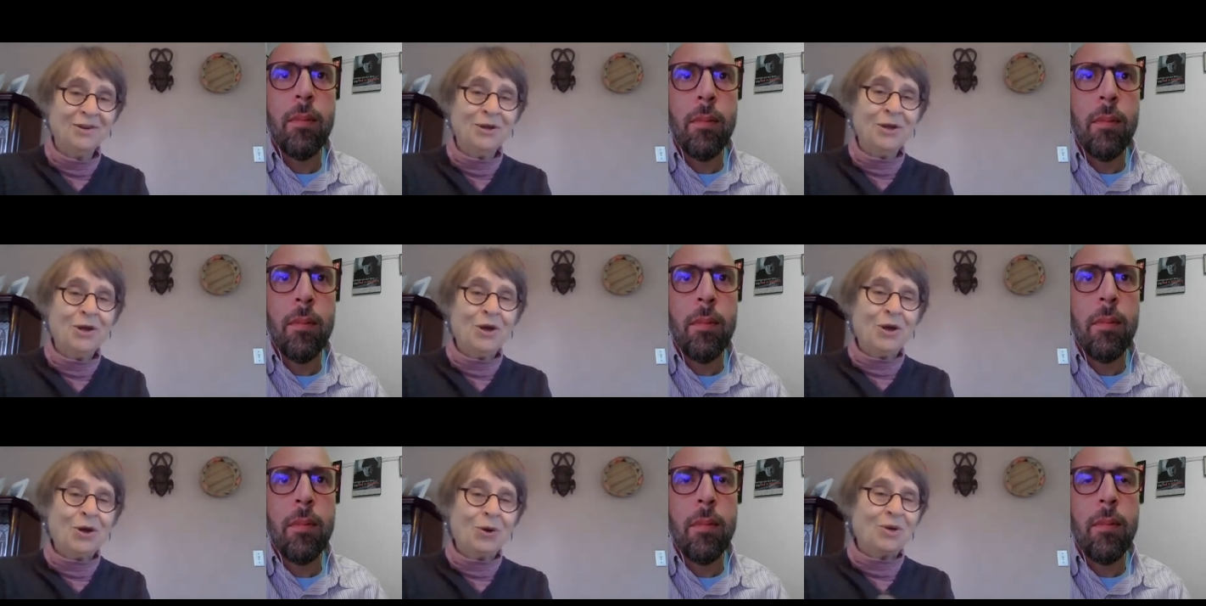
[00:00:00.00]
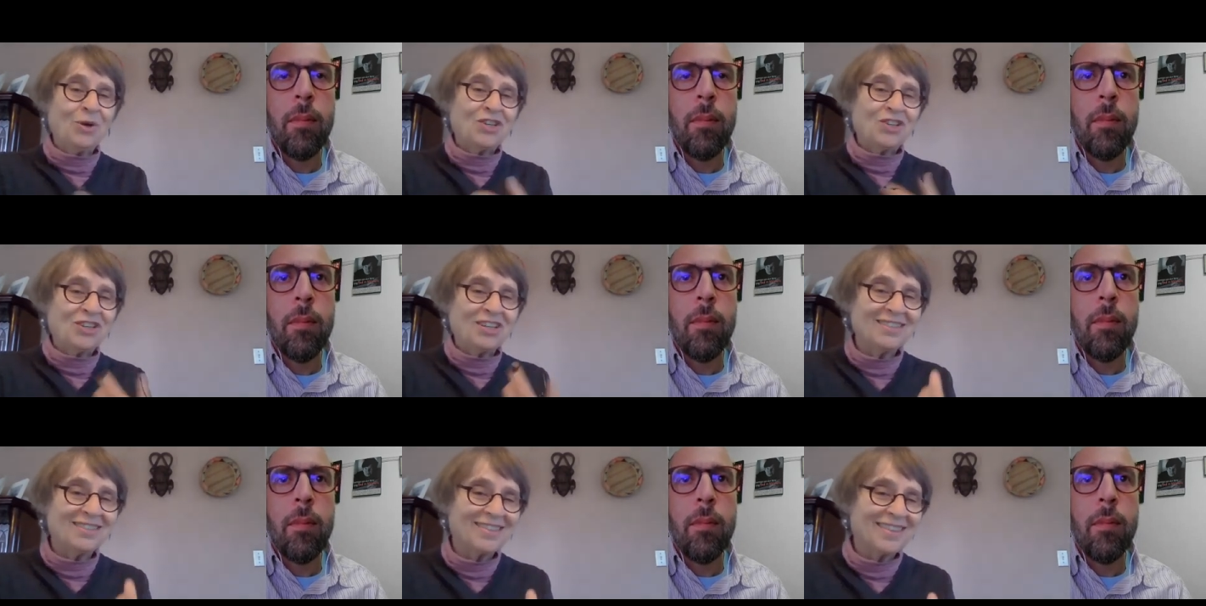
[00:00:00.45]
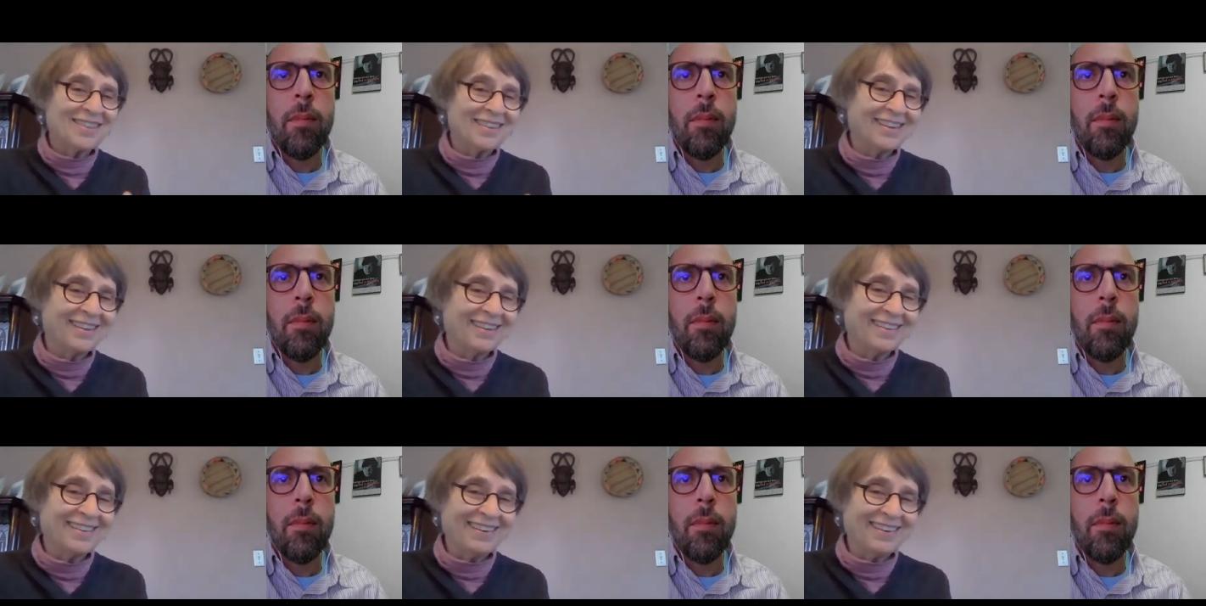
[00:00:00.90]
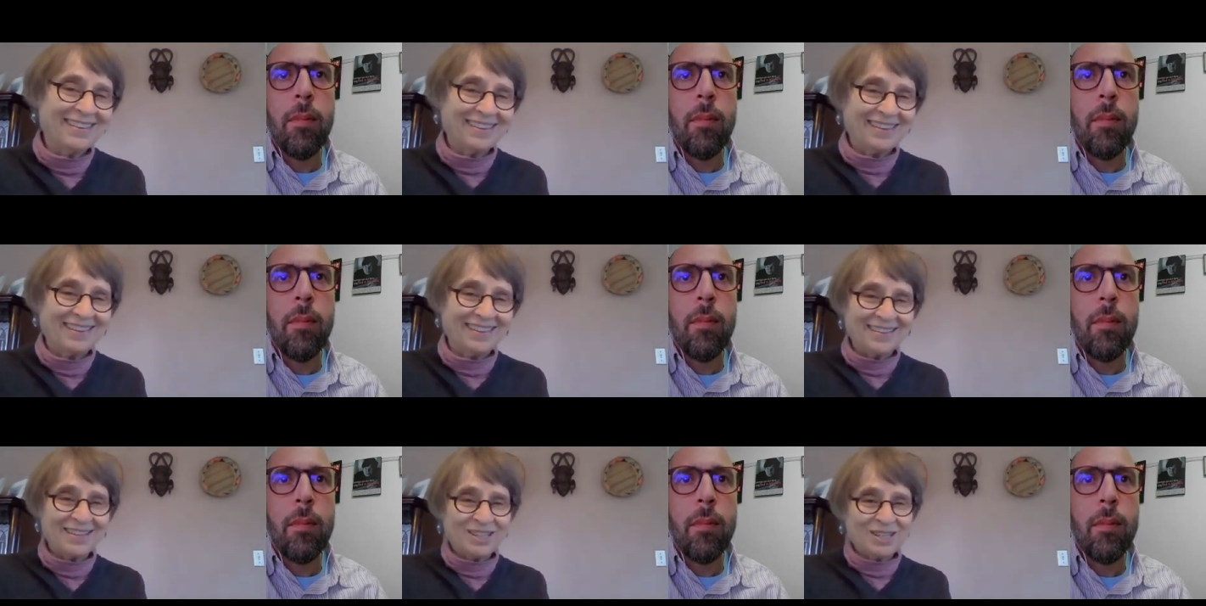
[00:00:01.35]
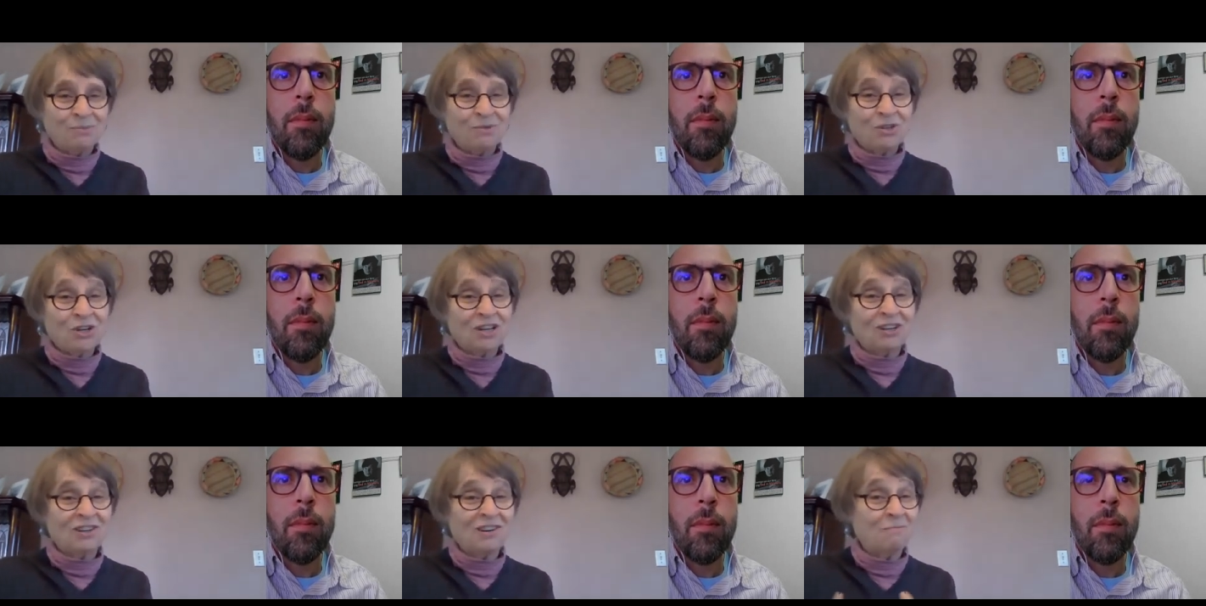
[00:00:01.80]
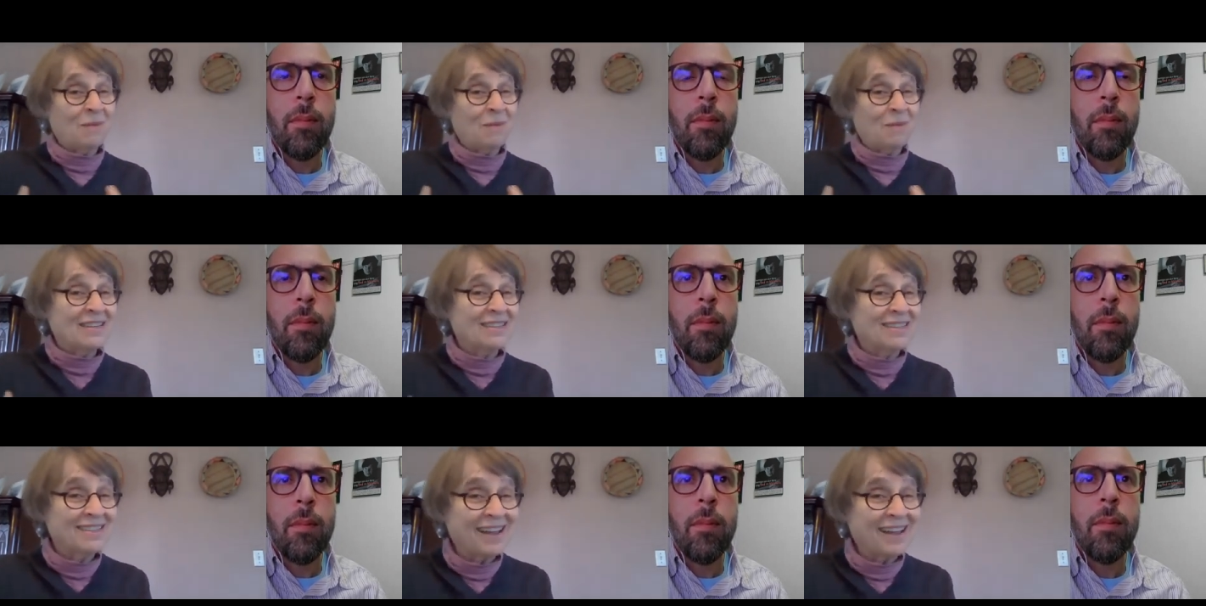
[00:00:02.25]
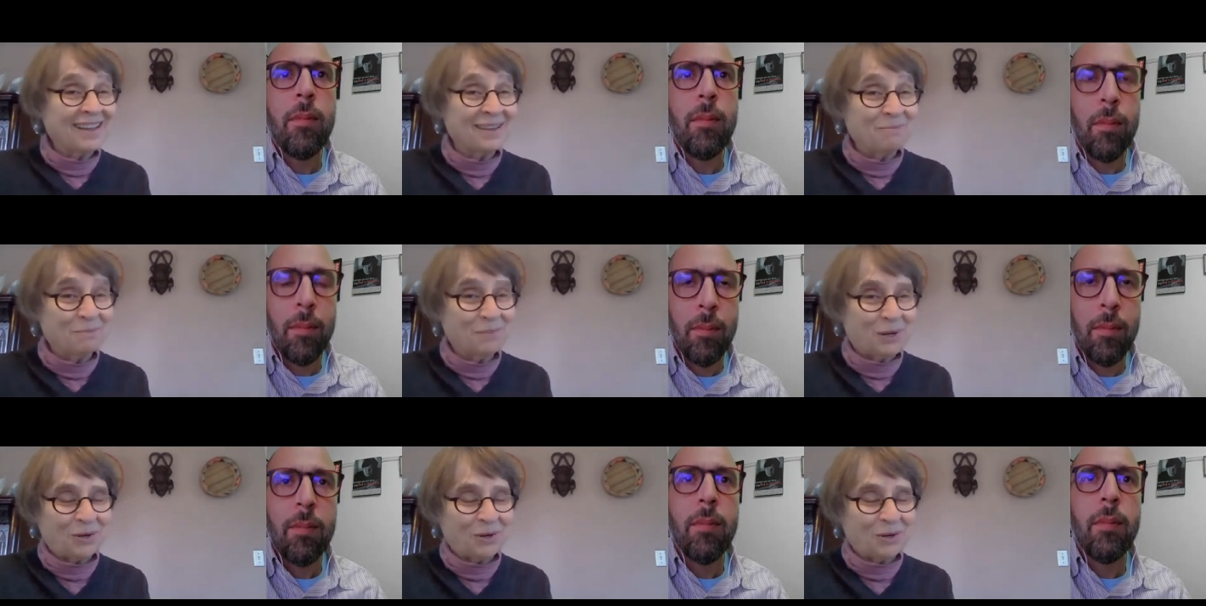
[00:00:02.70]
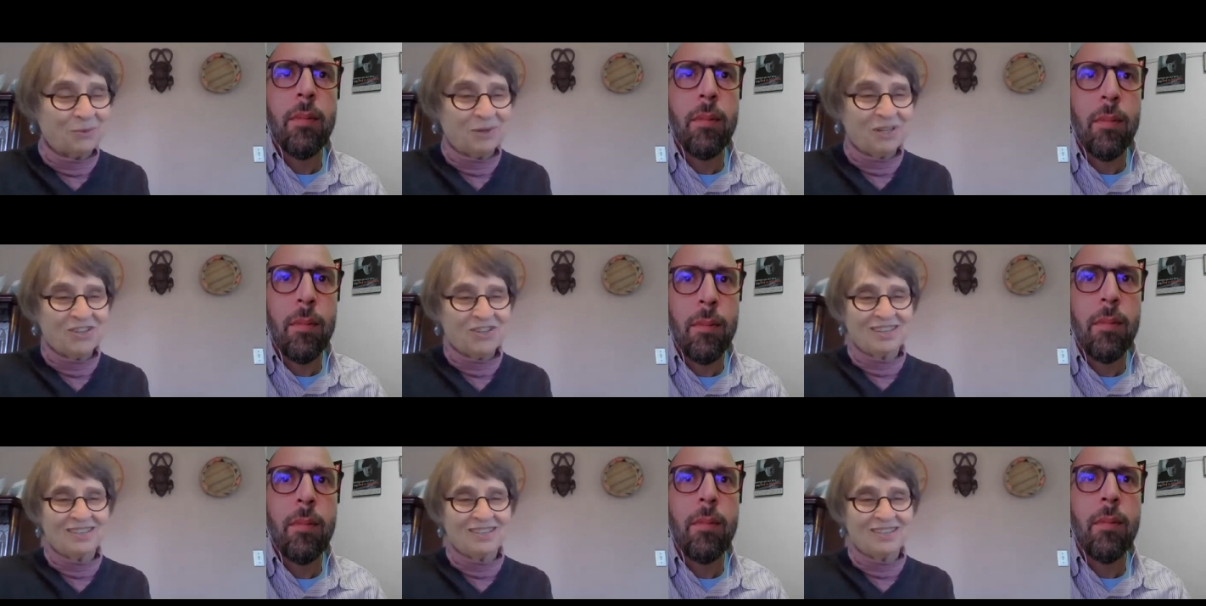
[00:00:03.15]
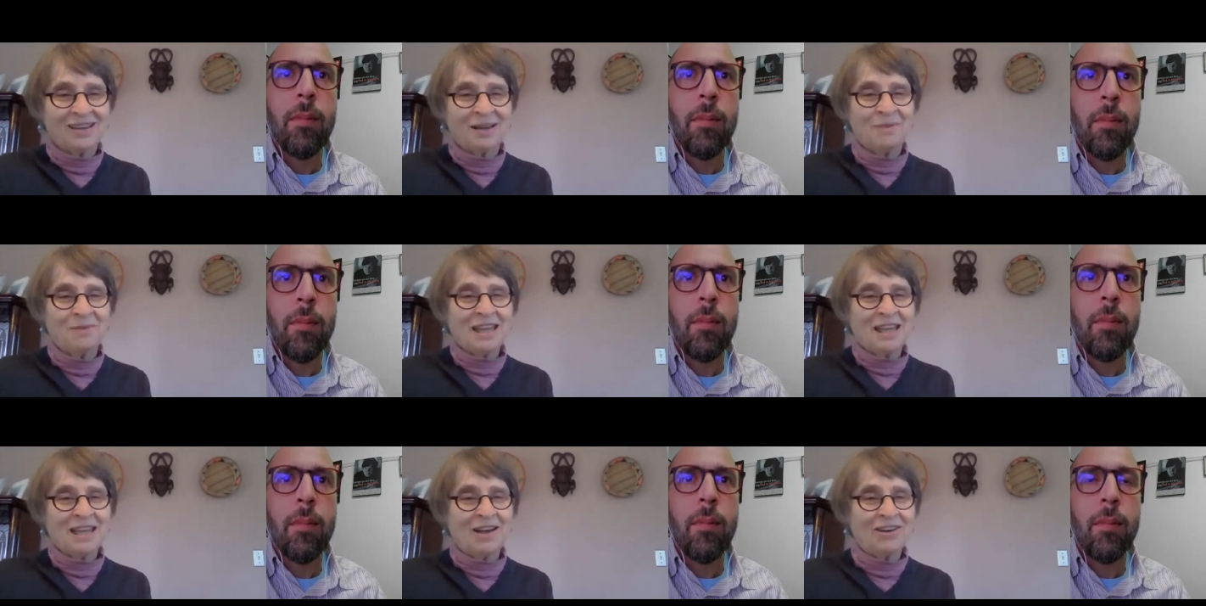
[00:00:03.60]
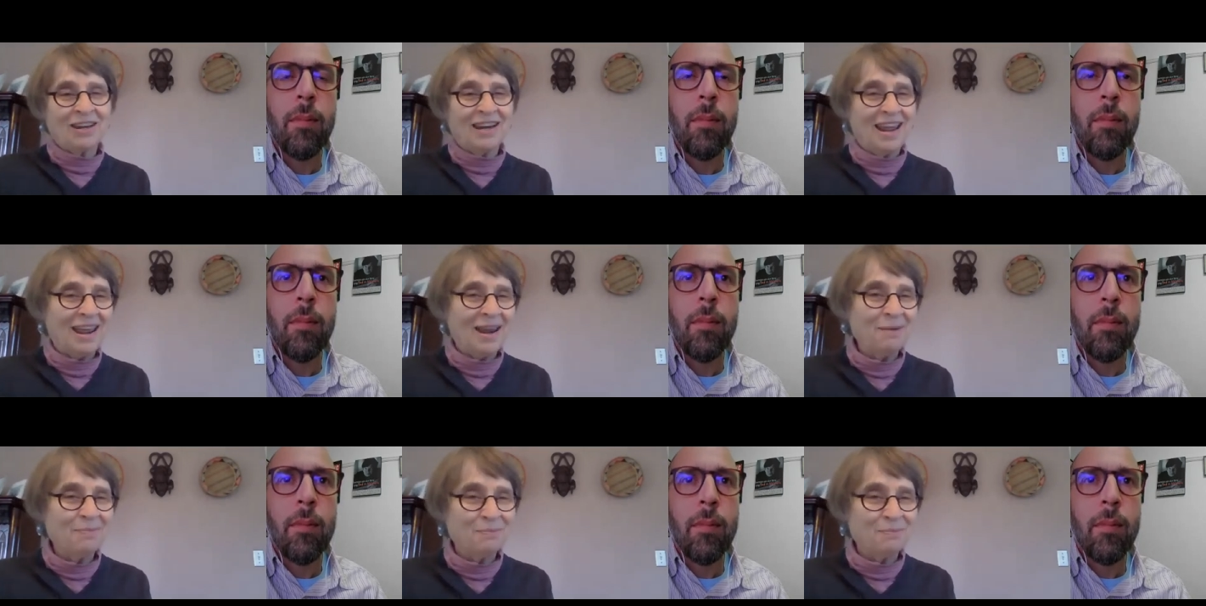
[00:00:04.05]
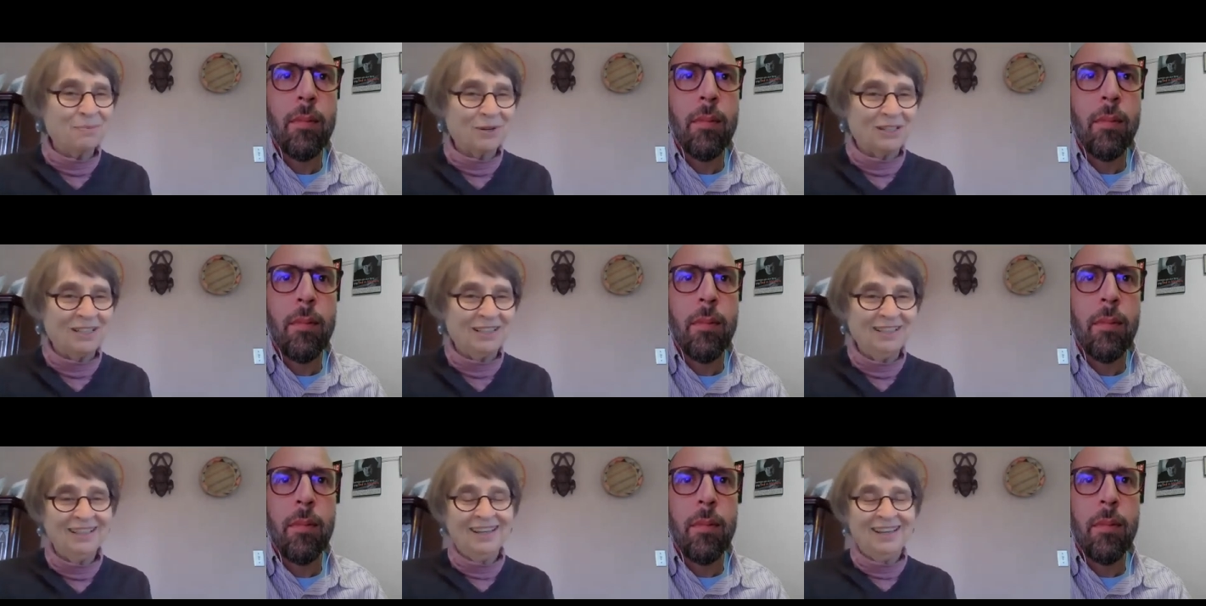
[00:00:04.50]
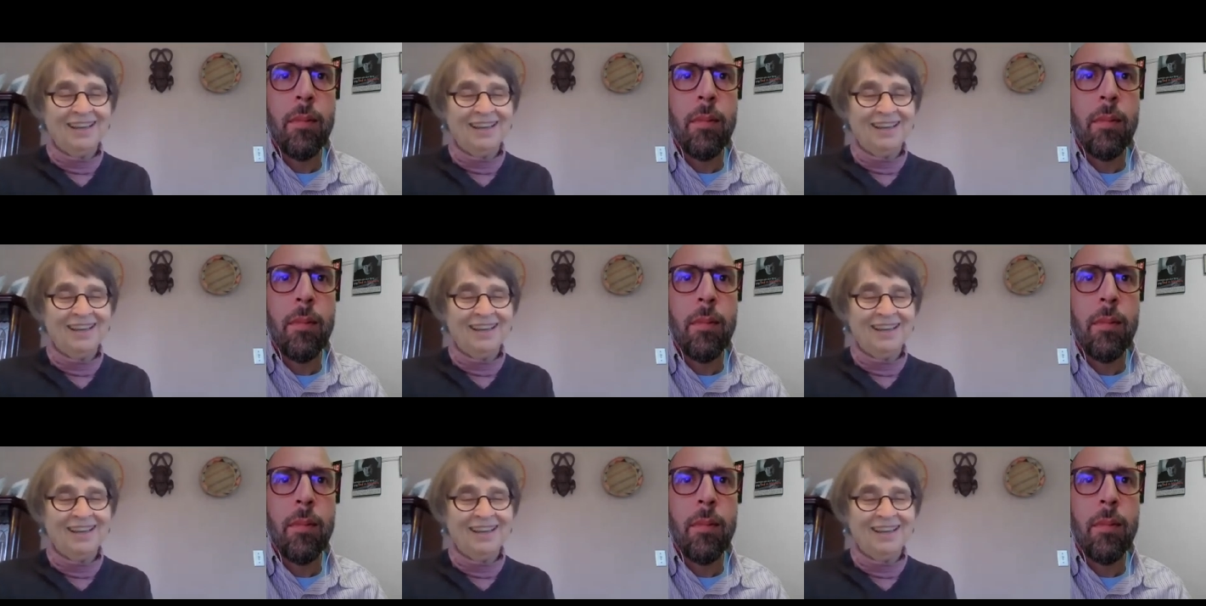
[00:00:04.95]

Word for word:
Speaker 1: which is the, the subject of my second book, which is coming out in April.